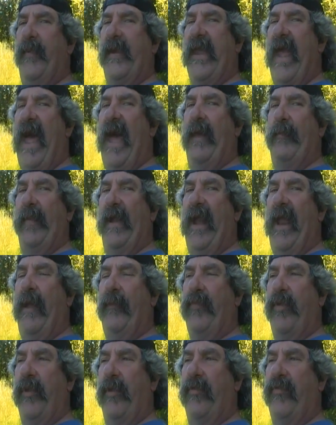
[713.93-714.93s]
leave a comment
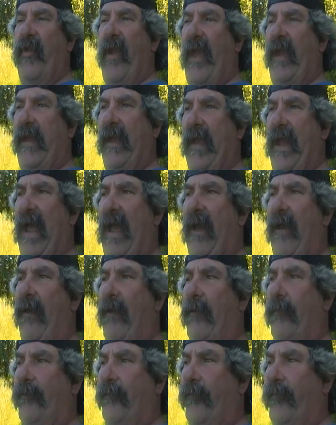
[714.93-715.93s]
after you check it
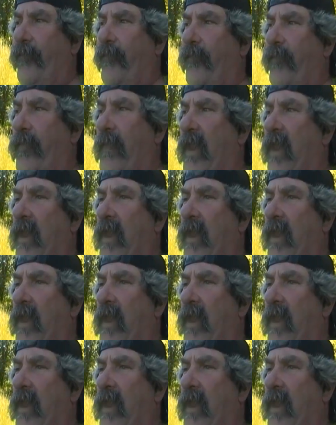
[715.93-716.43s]
out and